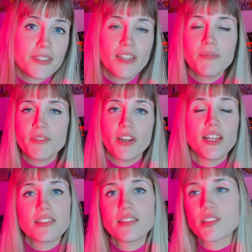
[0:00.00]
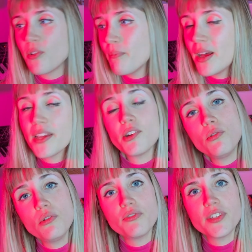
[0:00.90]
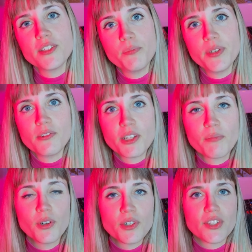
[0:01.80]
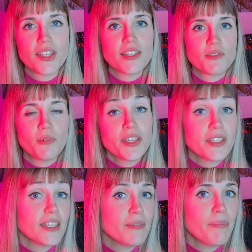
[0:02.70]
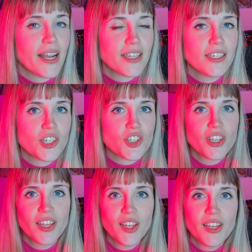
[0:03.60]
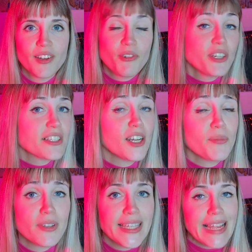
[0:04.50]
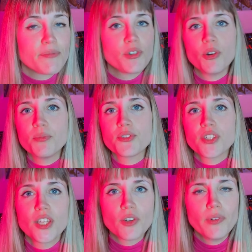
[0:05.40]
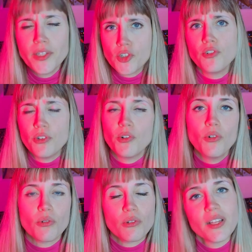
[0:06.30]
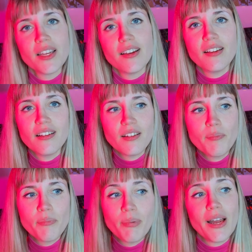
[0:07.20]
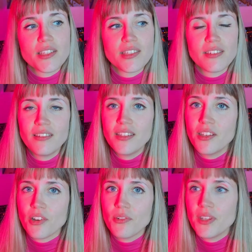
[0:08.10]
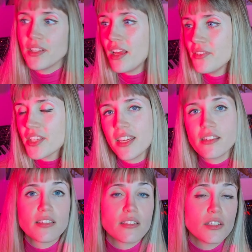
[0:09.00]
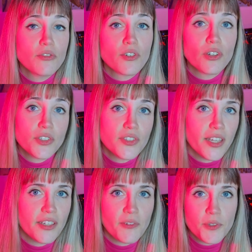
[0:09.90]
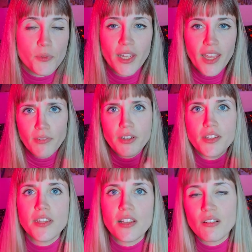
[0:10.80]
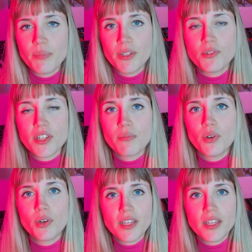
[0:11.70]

Some devices combine all of these building blocks into one neat package. For example, laptops, which do it all. Um, but, you know, in other cases, you've got setups where every single building block